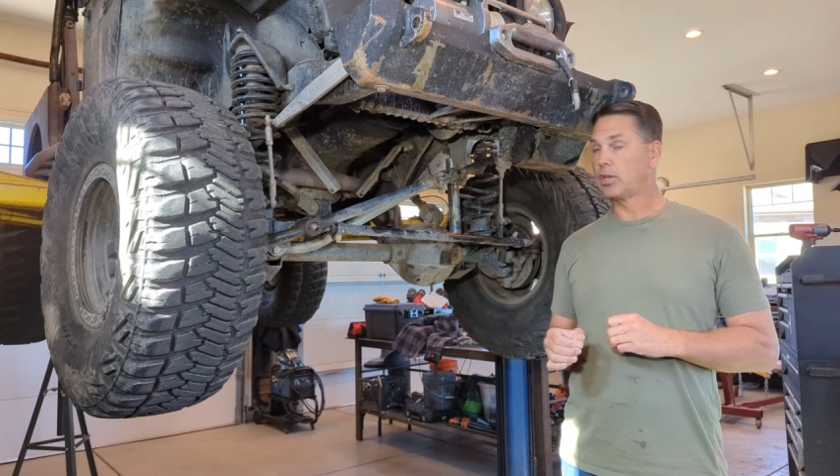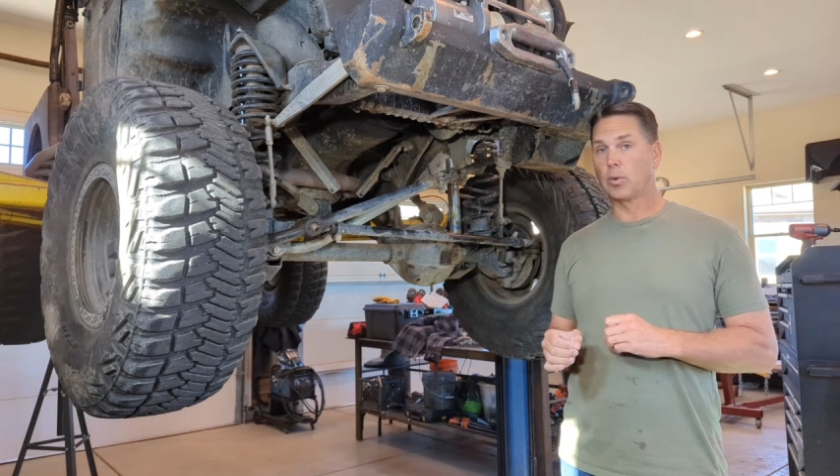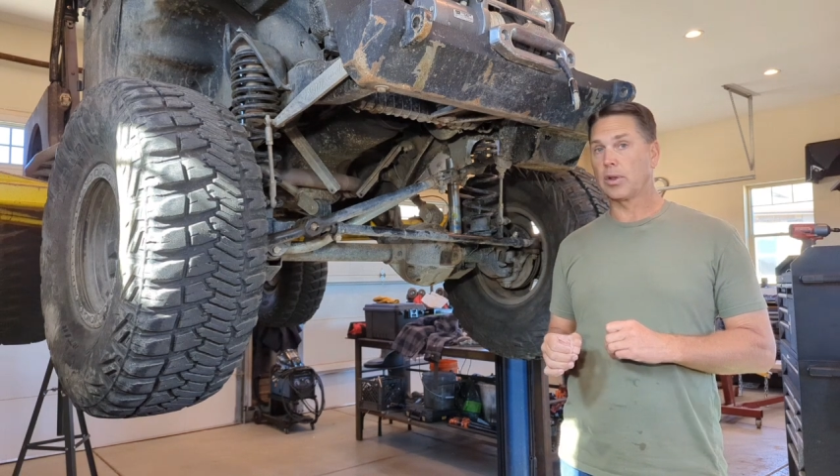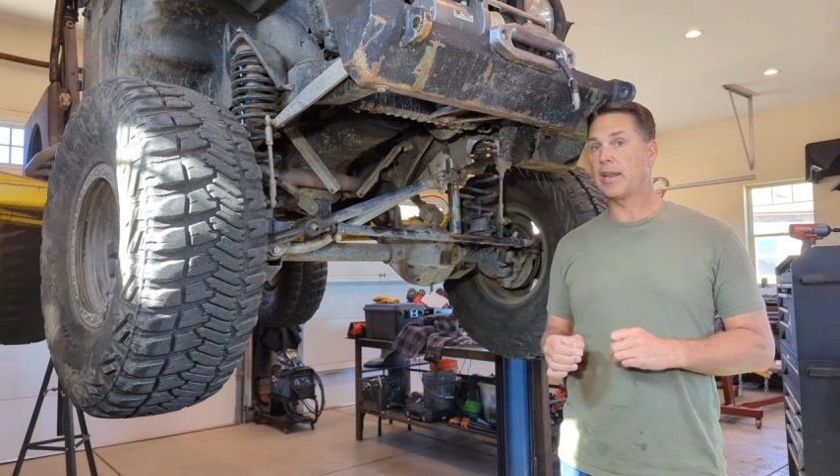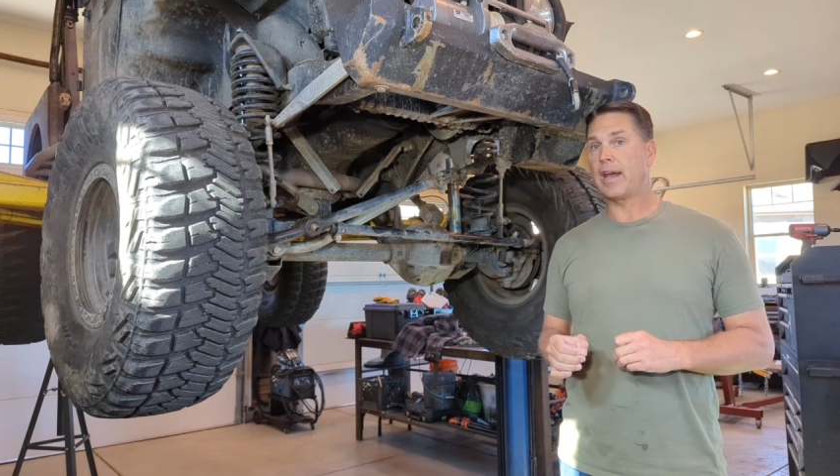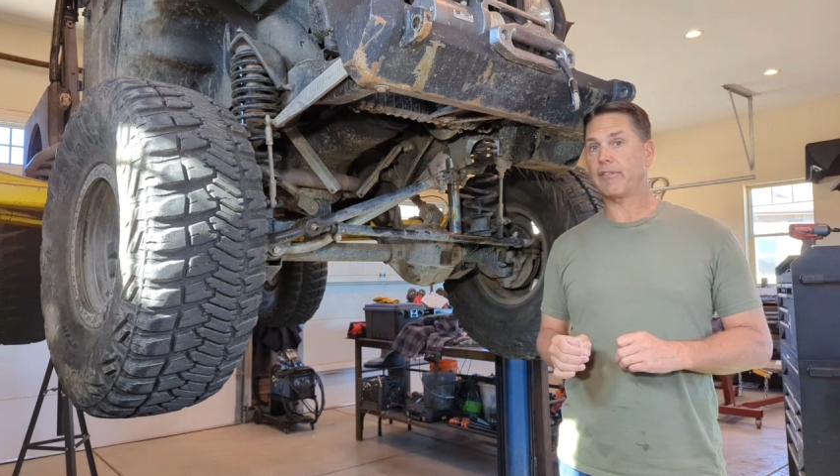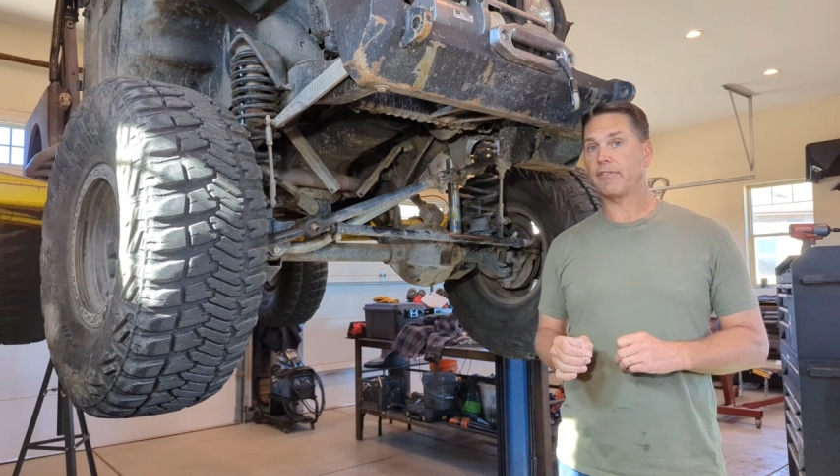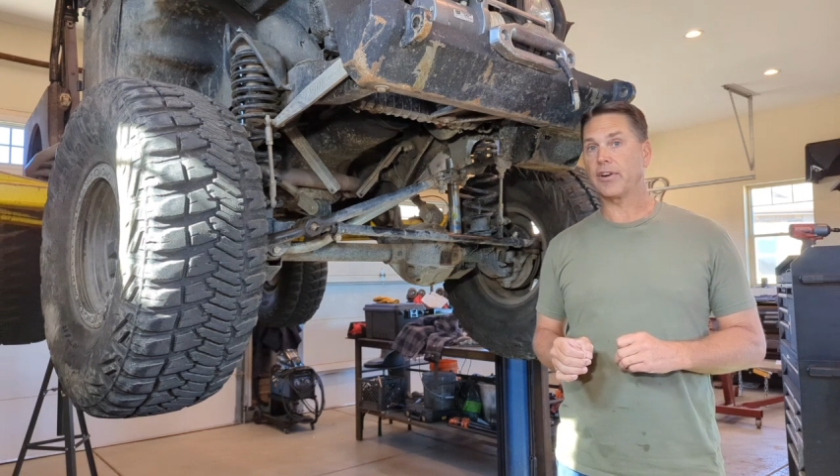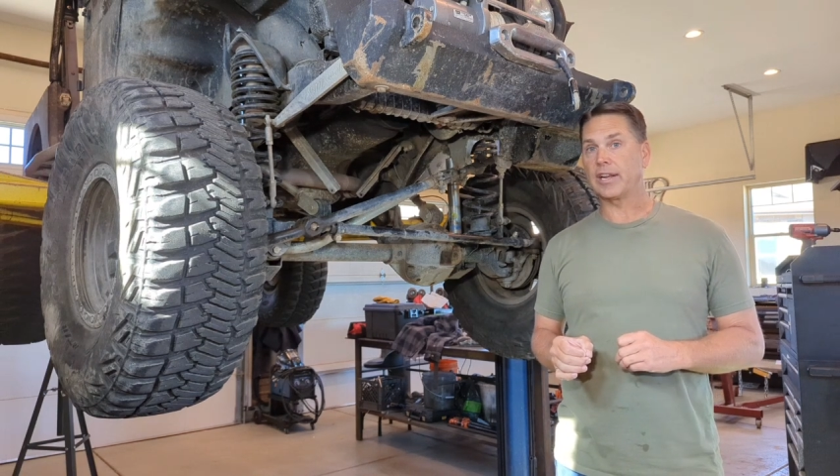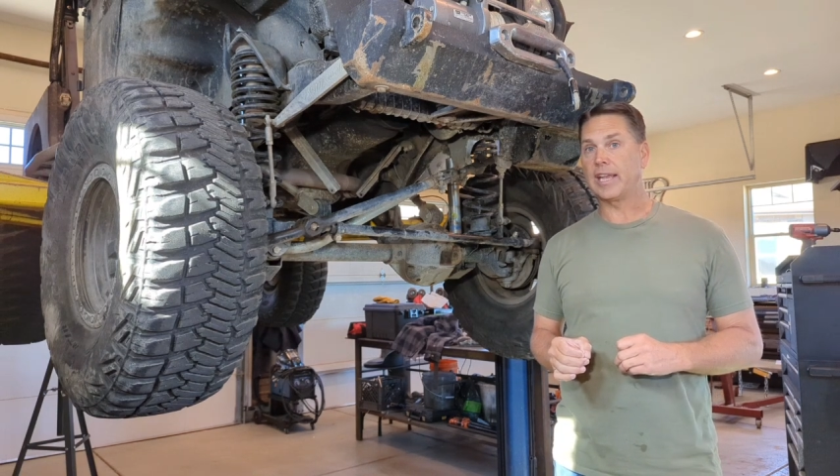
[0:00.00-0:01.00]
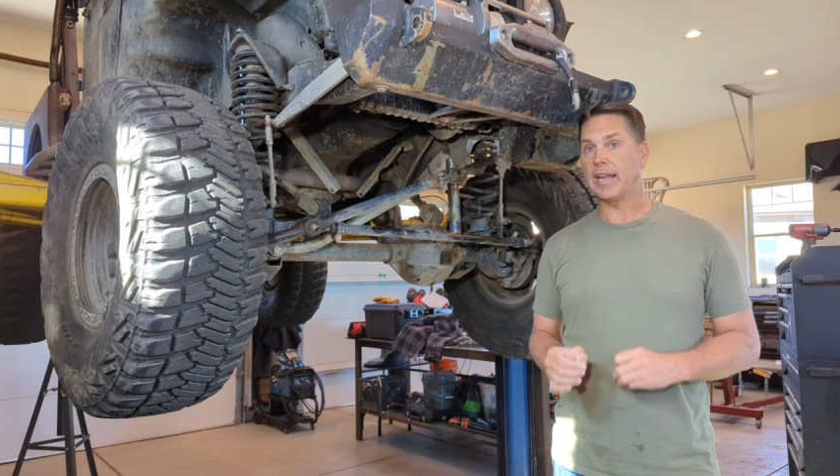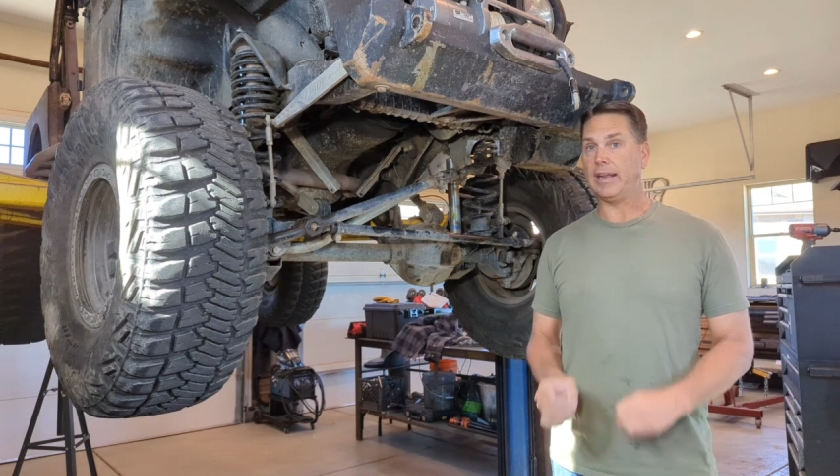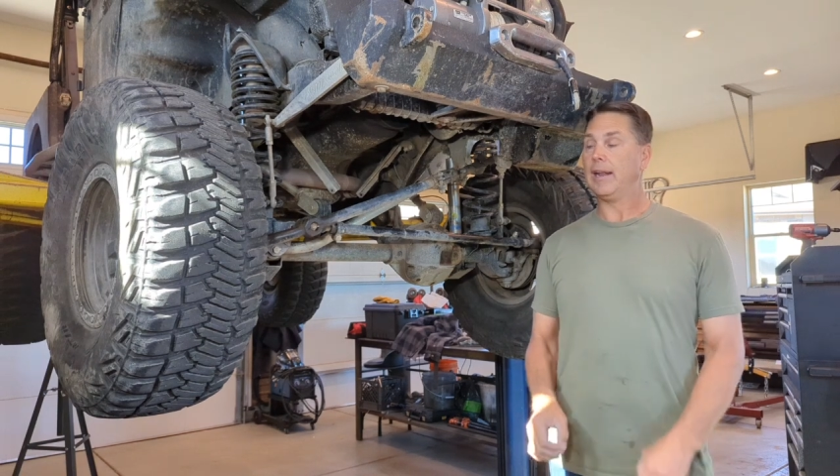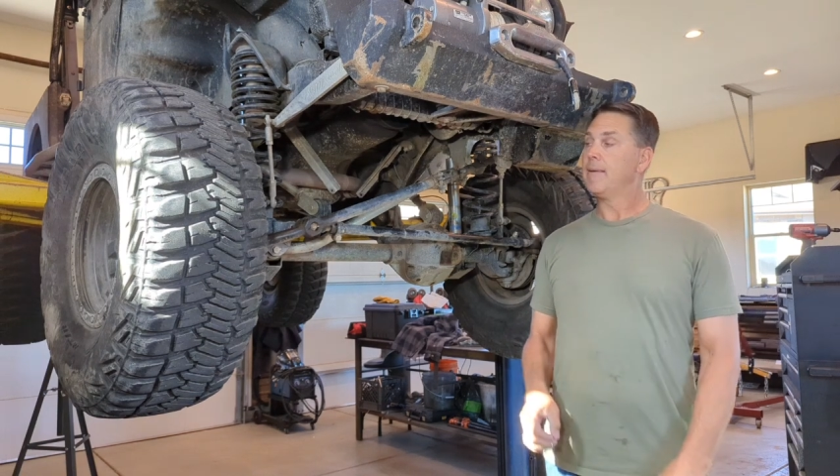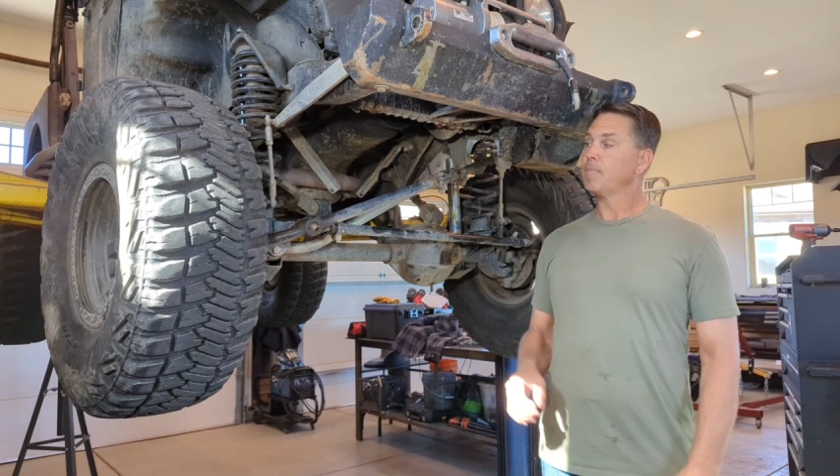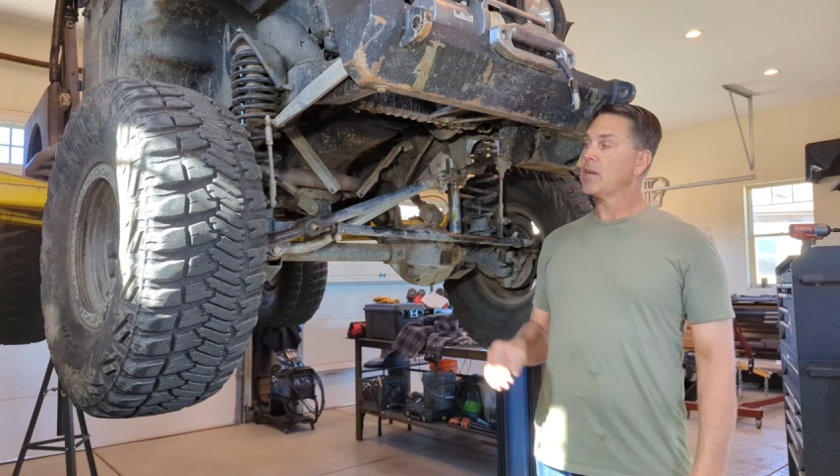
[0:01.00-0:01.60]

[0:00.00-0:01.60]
you will never forget it.